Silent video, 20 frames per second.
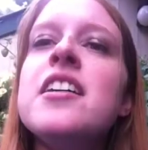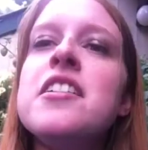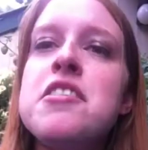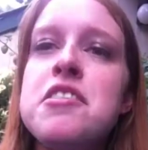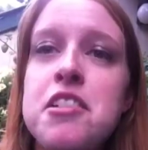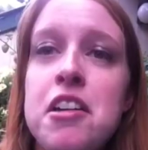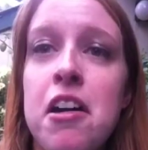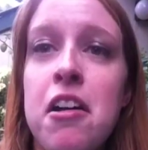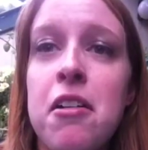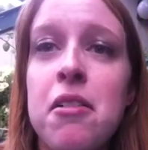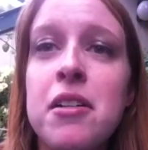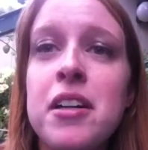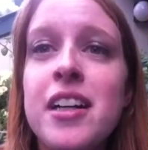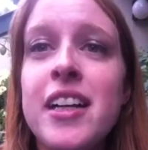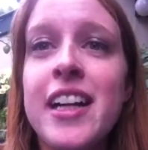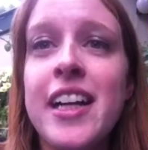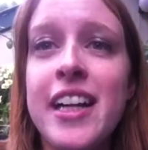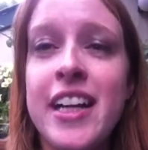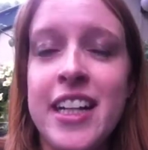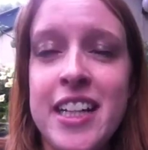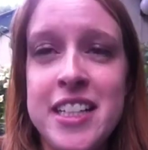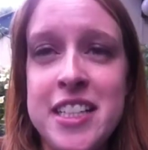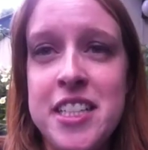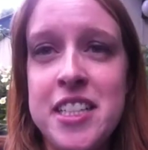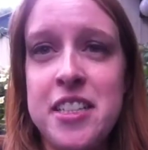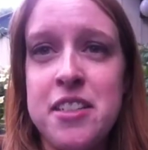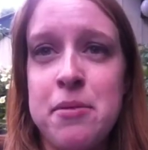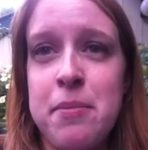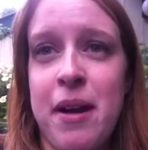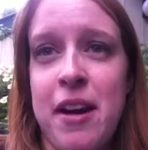So he
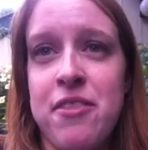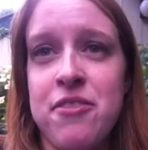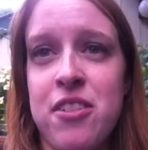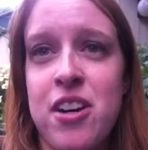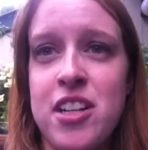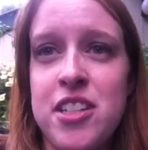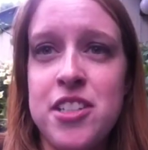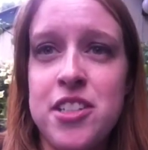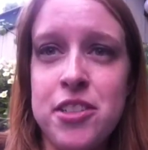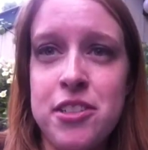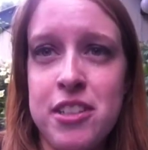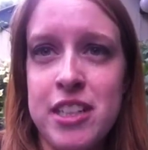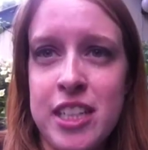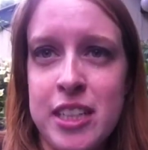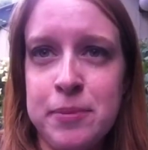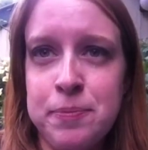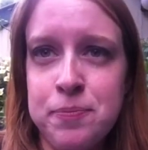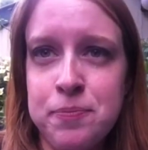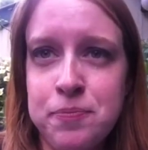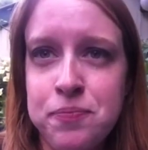gets to my front door,